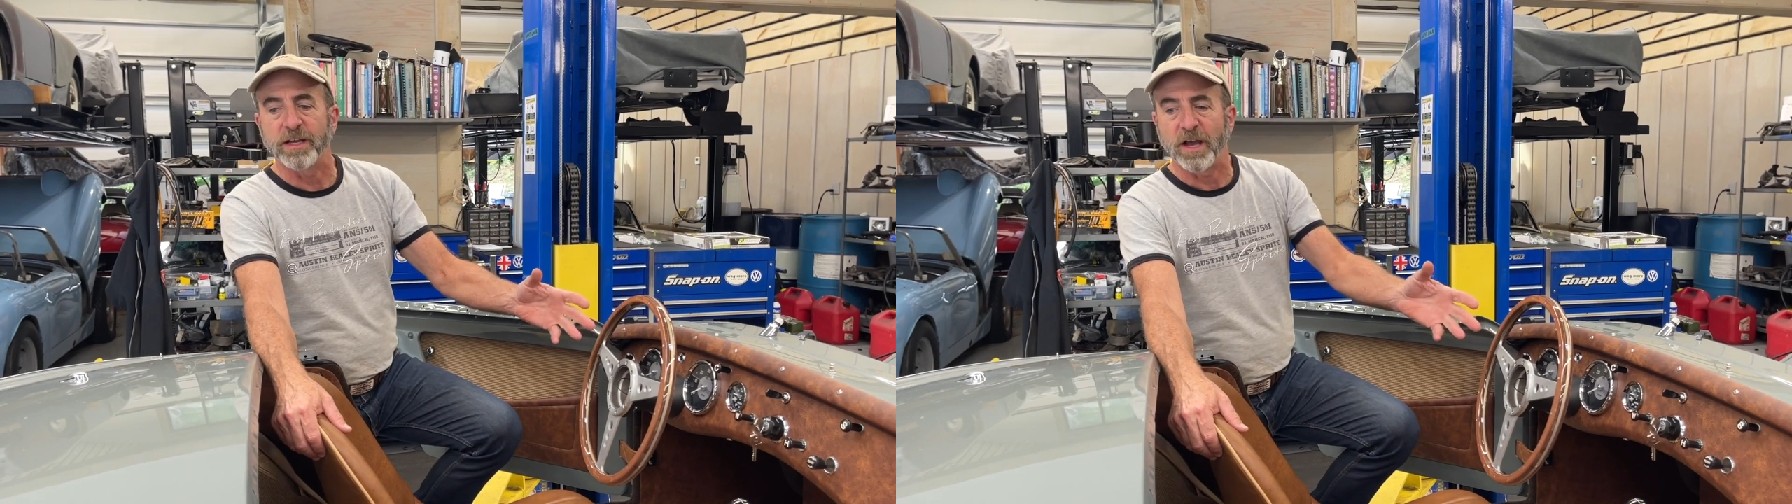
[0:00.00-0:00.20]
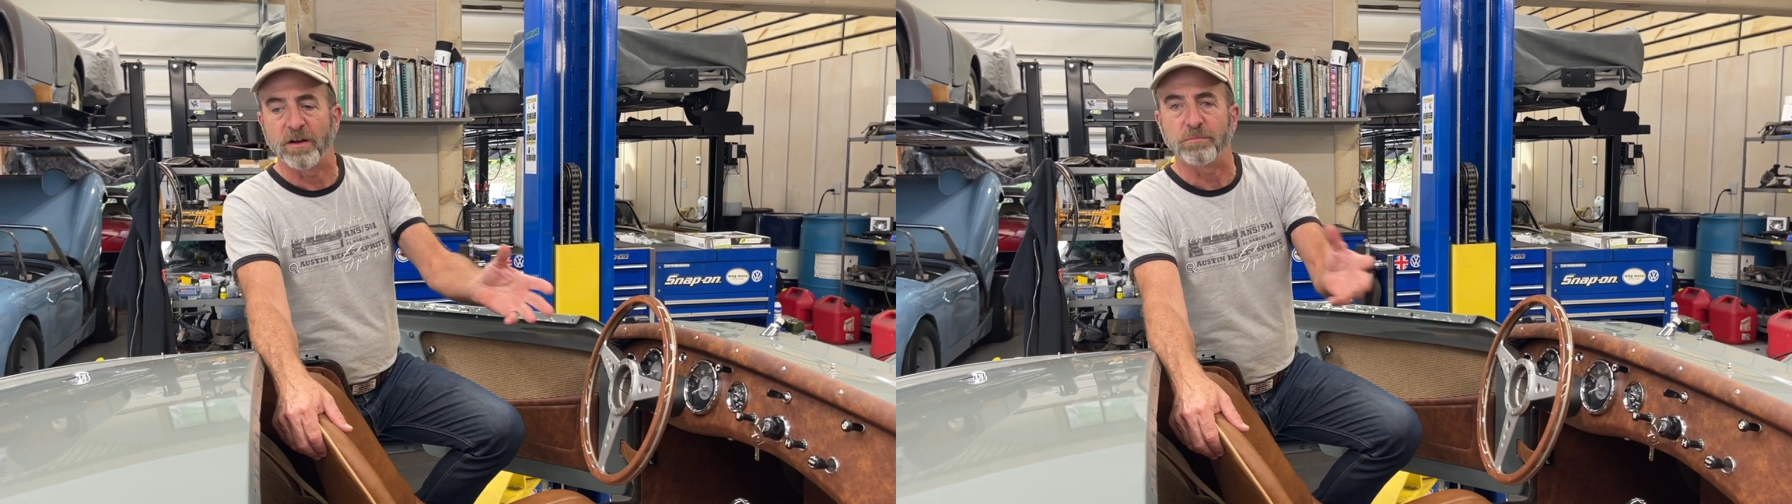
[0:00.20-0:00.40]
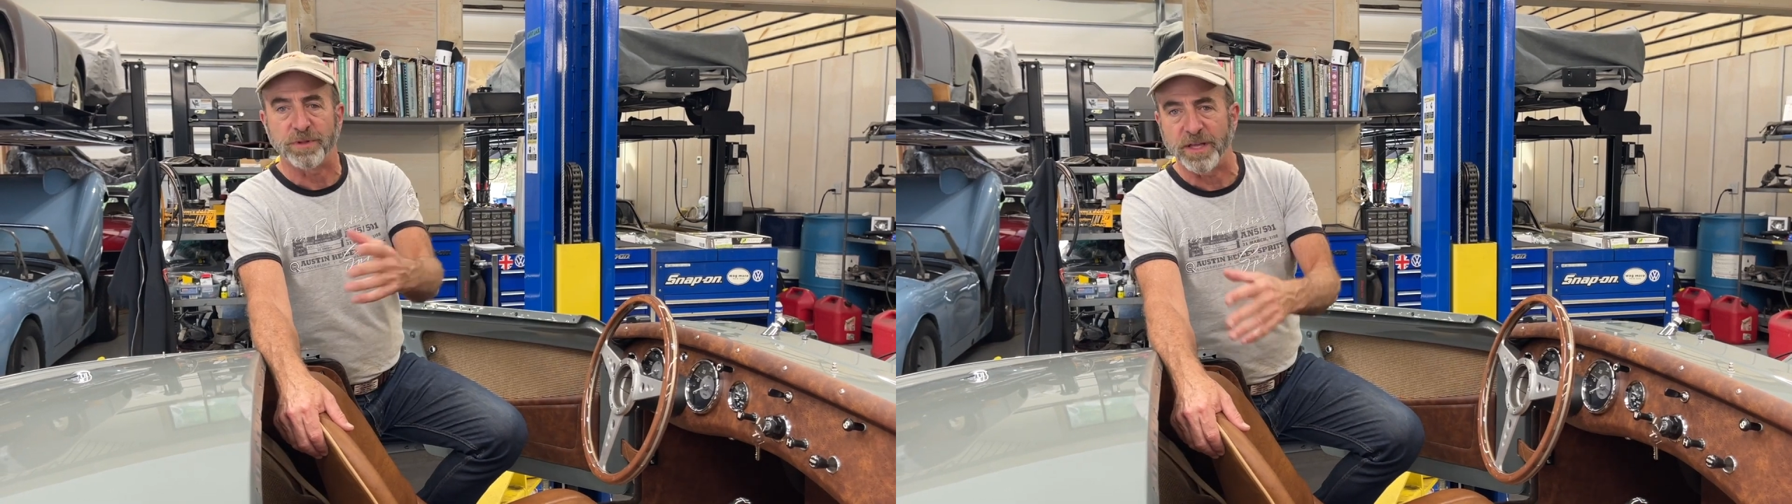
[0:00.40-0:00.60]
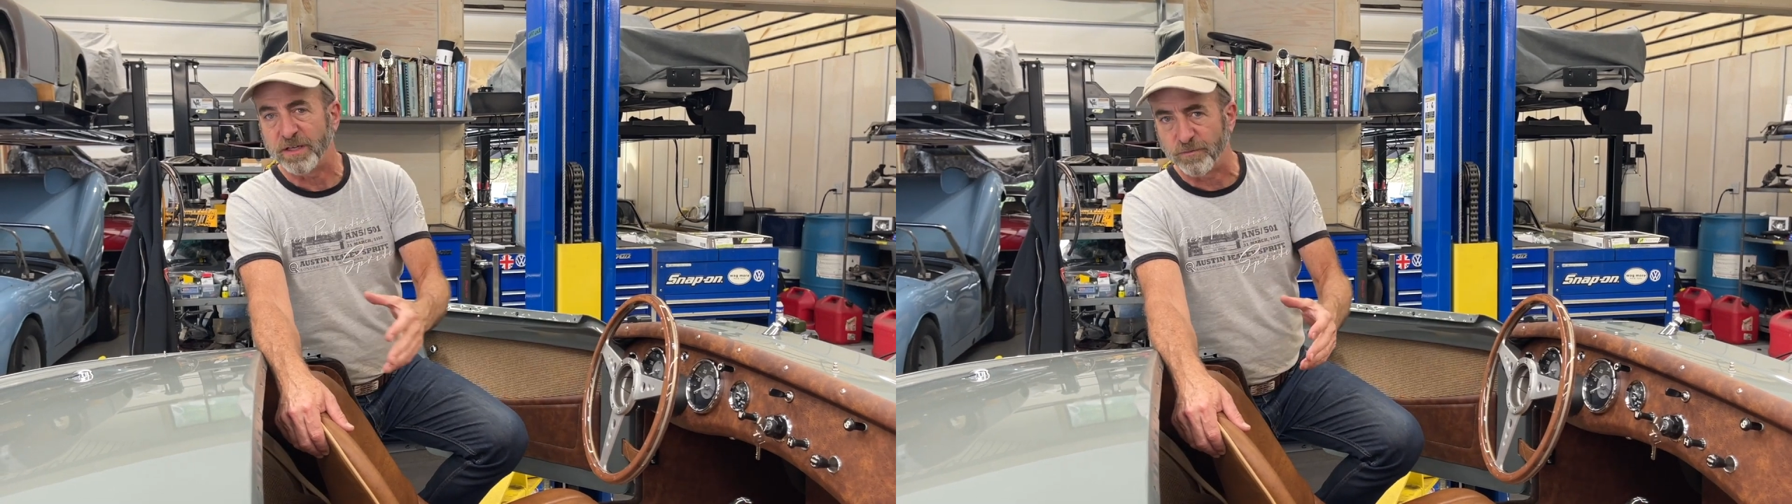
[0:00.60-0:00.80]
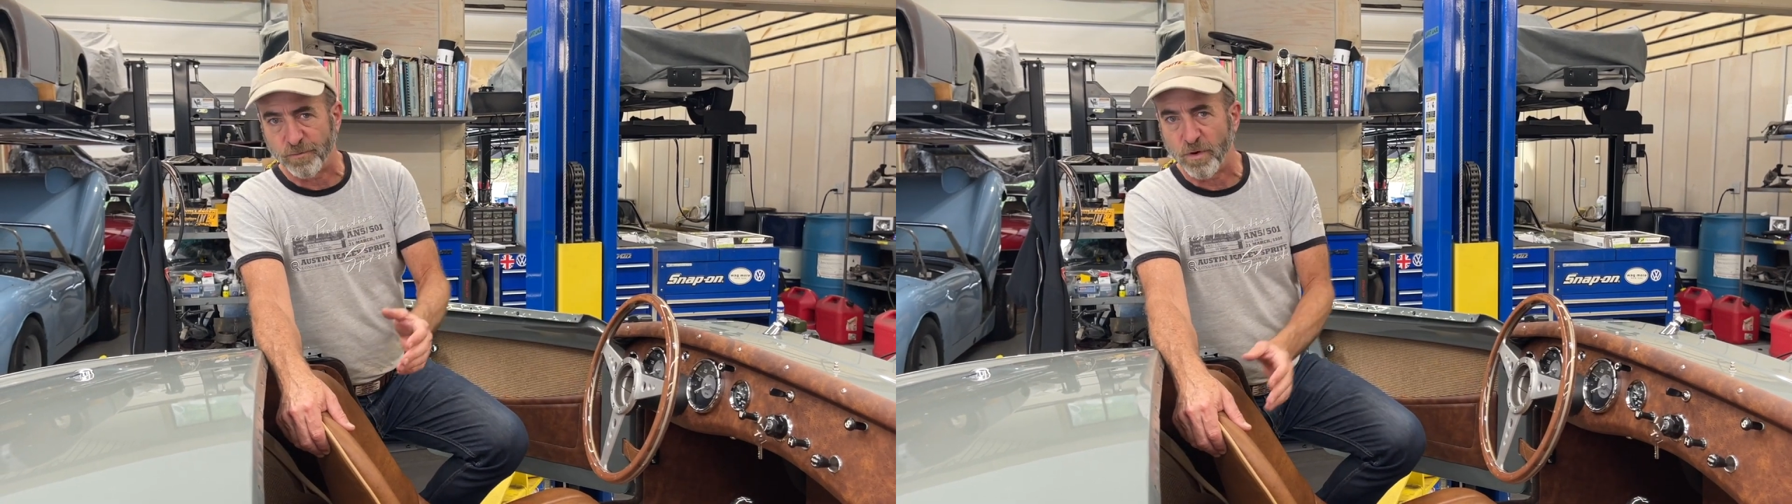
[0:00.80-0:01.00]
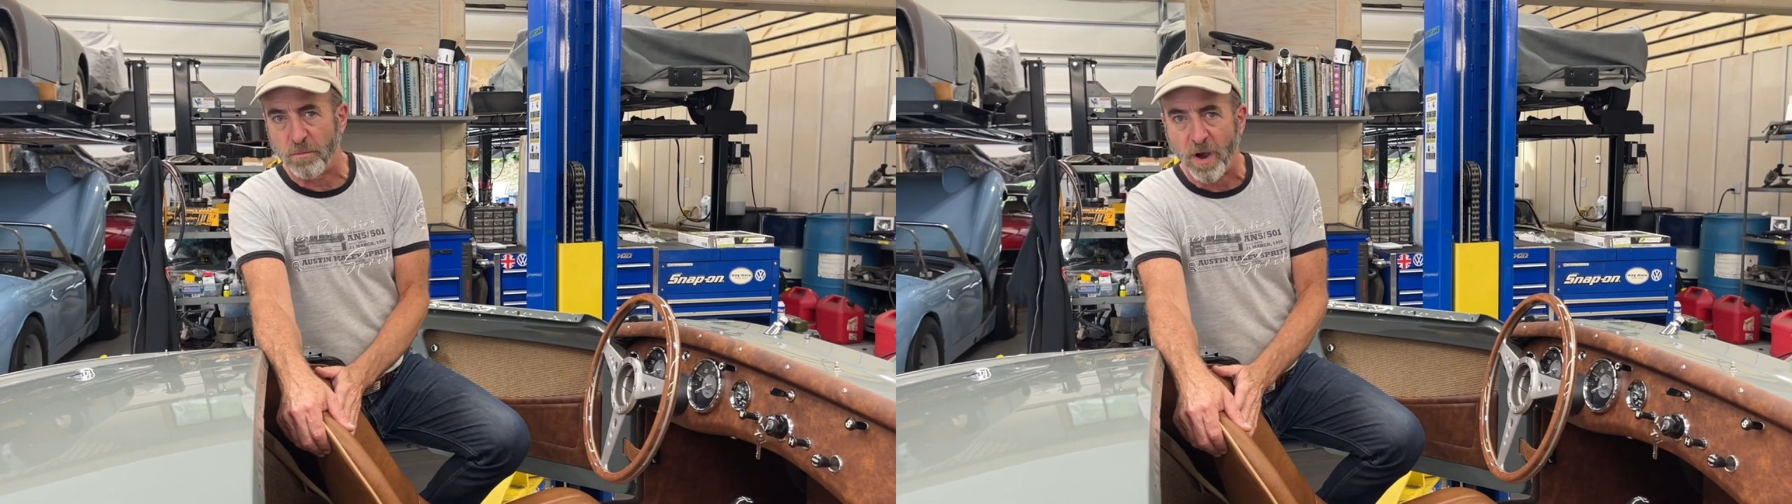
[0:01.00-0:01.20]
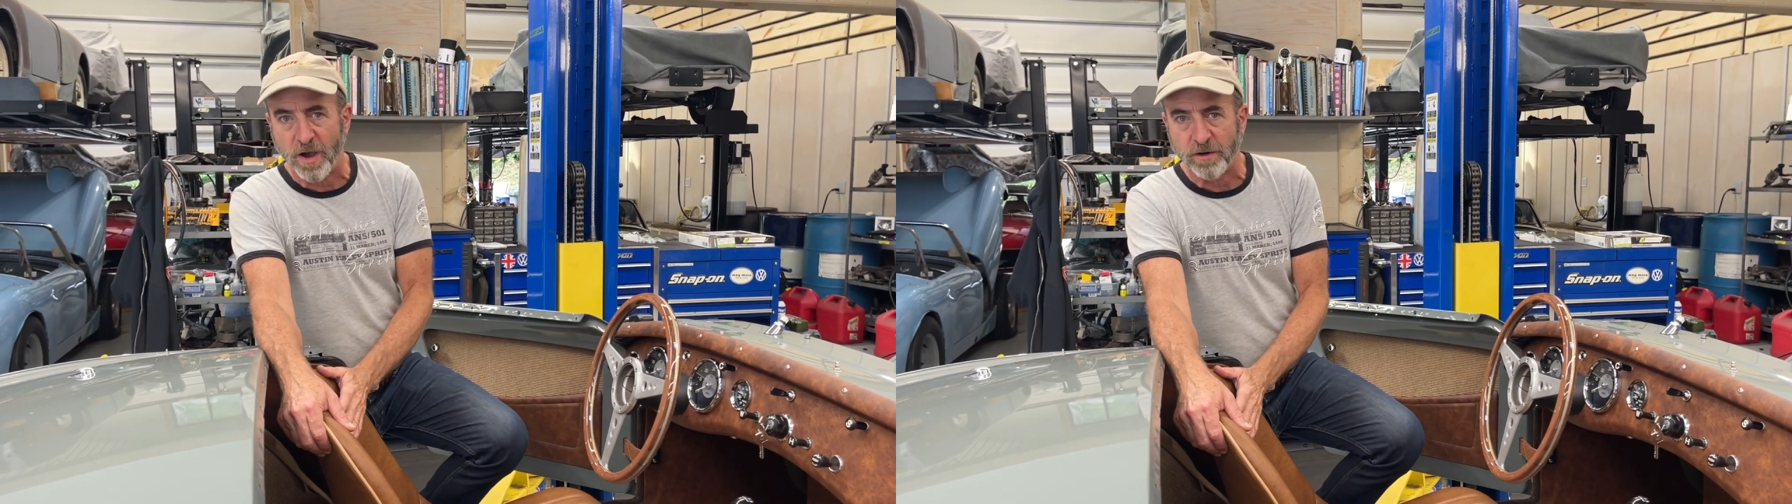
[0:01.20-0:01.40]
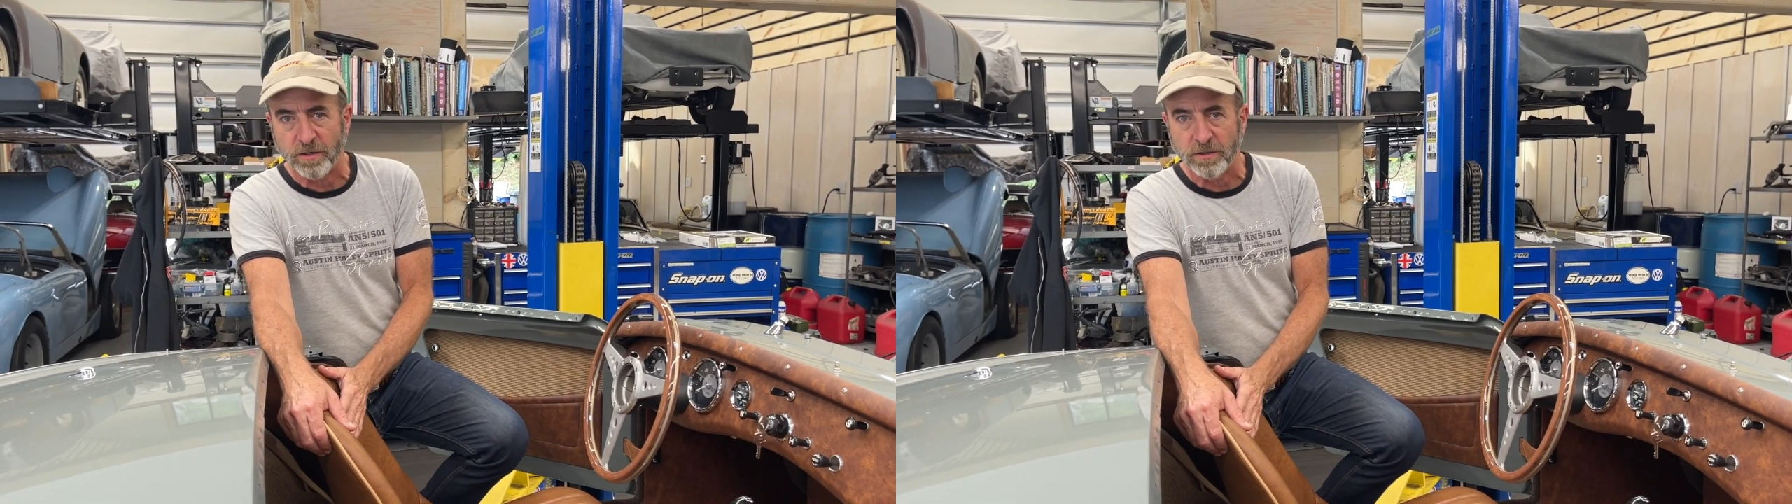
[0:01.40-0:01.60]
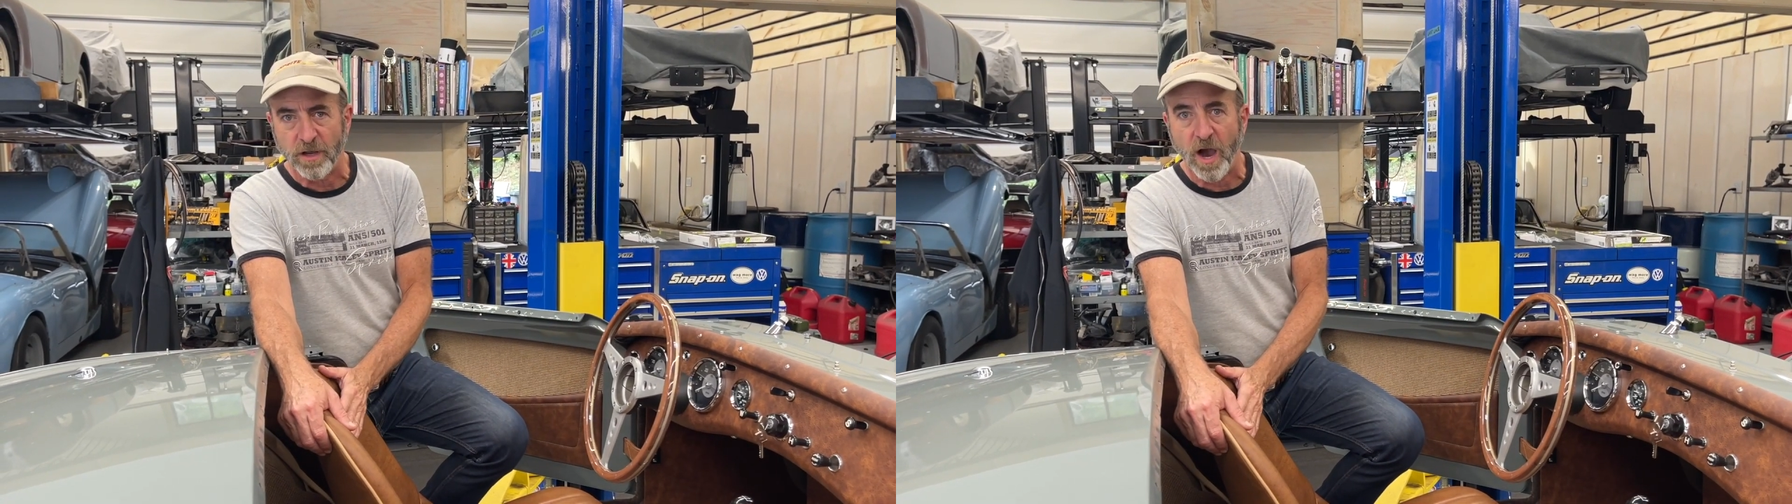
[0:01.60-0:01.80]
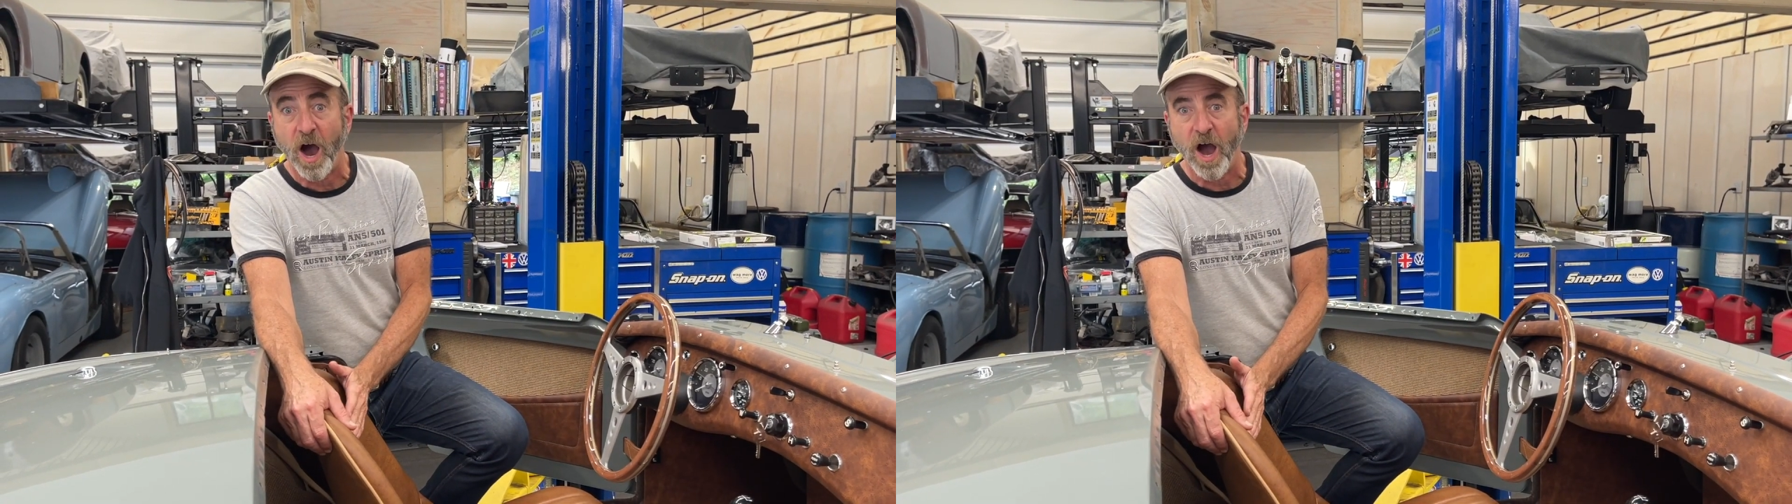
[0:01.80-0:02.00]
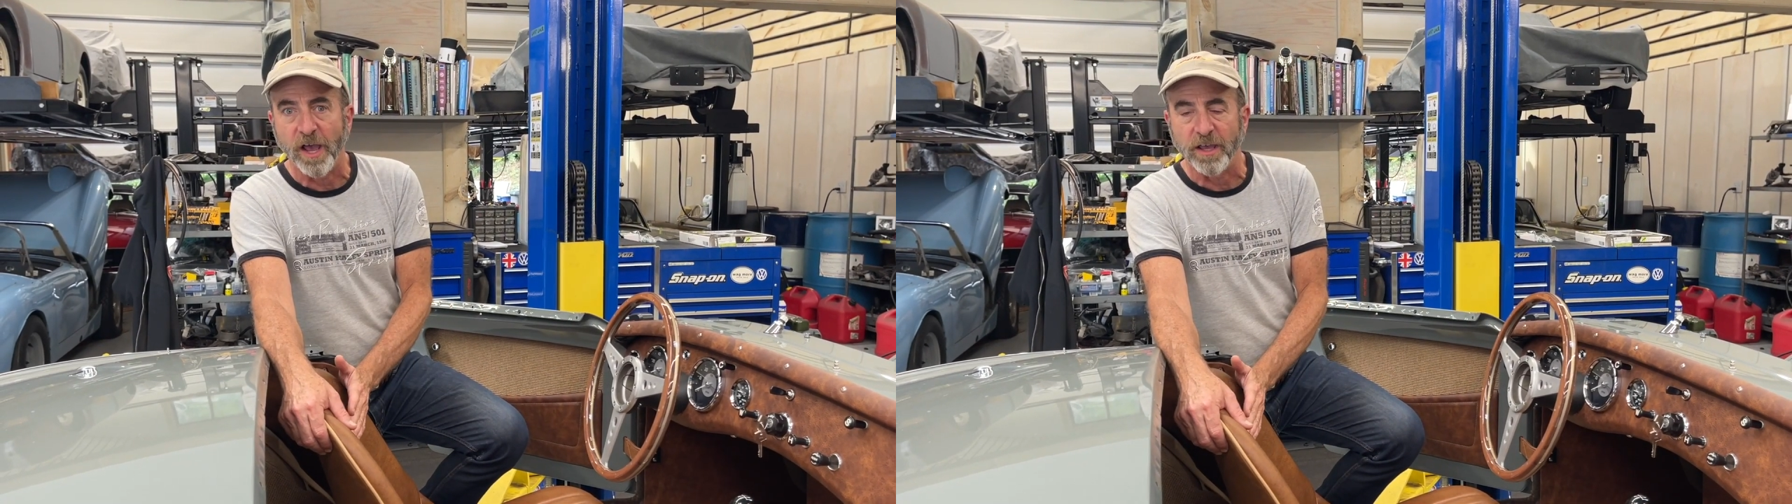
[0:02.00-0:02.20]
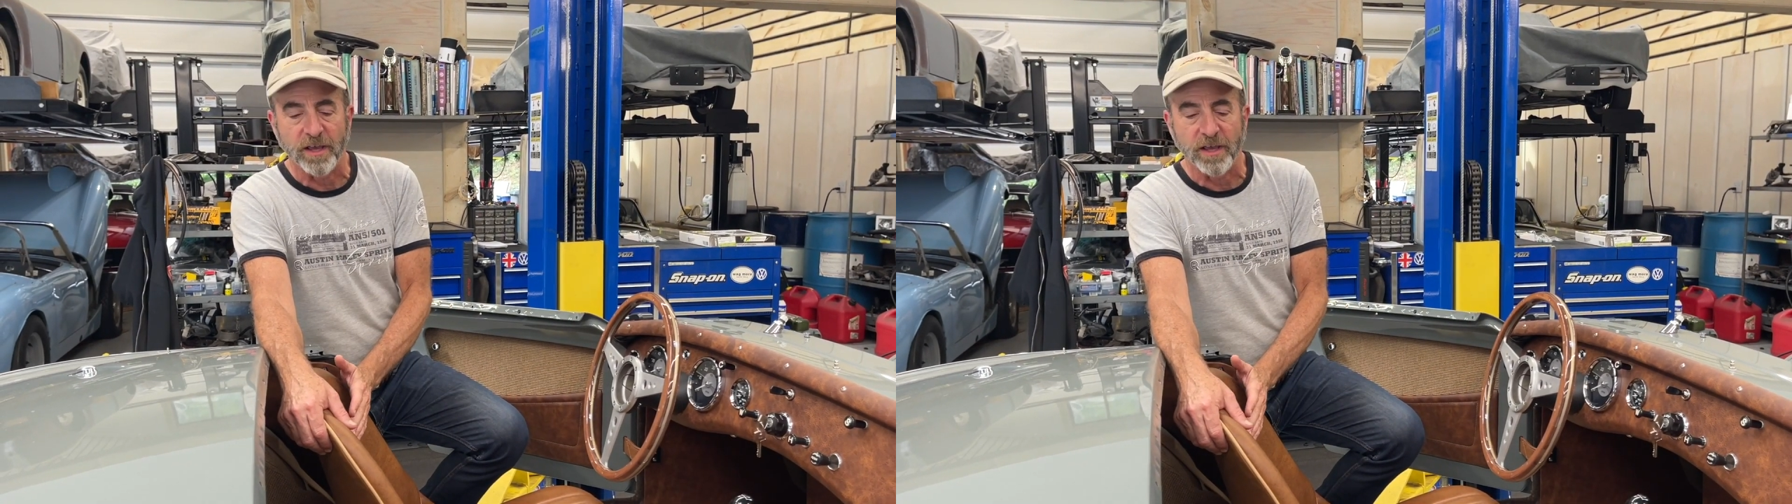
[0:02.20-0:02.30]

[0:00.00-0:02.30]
and kind of blend it for a modern eye.